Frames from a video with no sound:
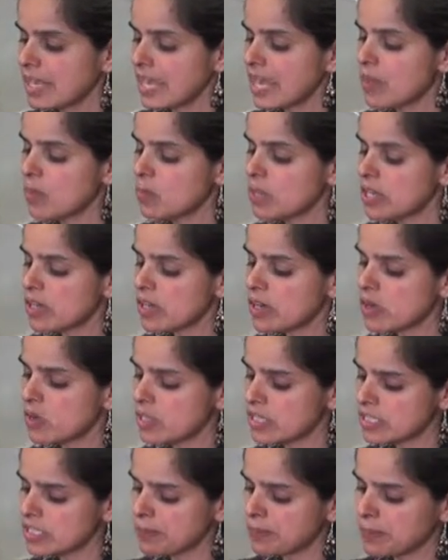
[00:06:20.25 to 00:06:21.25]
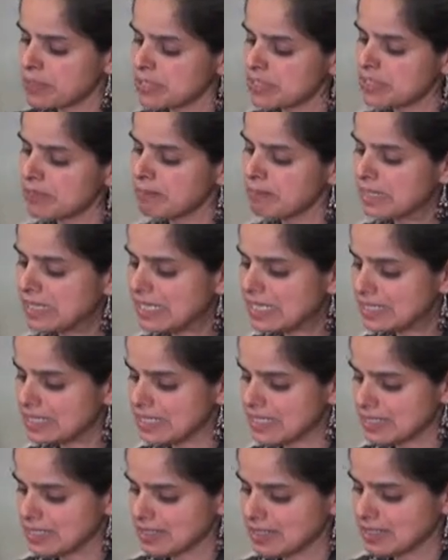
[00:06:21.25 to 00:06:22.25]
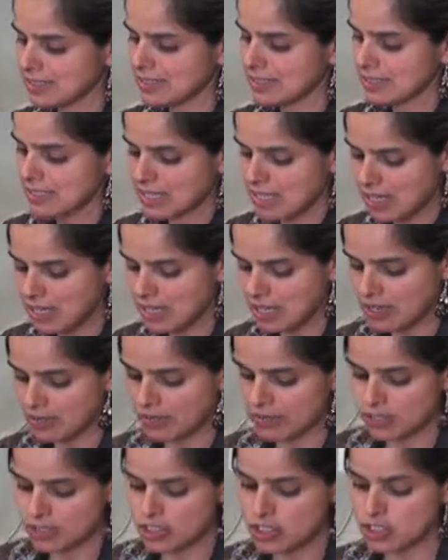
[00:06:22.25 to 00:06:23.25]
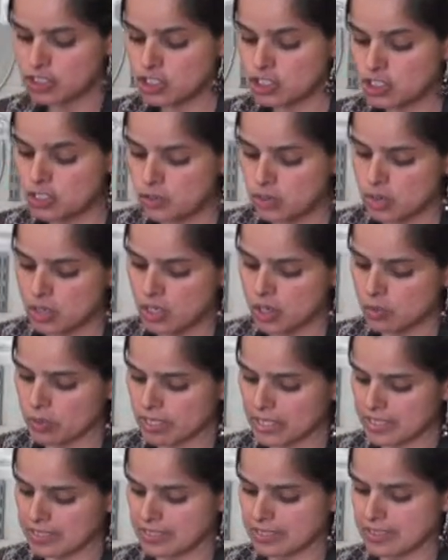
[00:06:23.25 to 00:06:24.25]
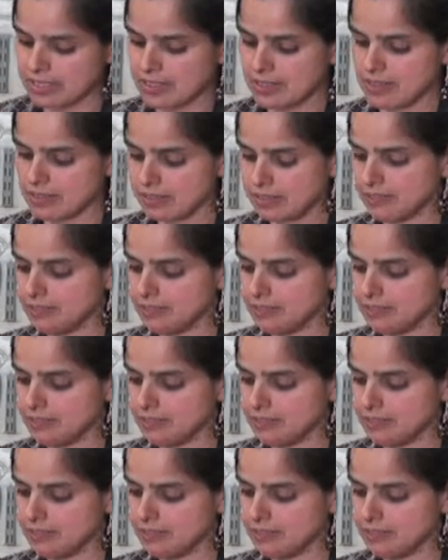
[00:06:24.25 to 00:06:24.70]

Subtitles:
And we are going to put the meat of 2 coconuts in here.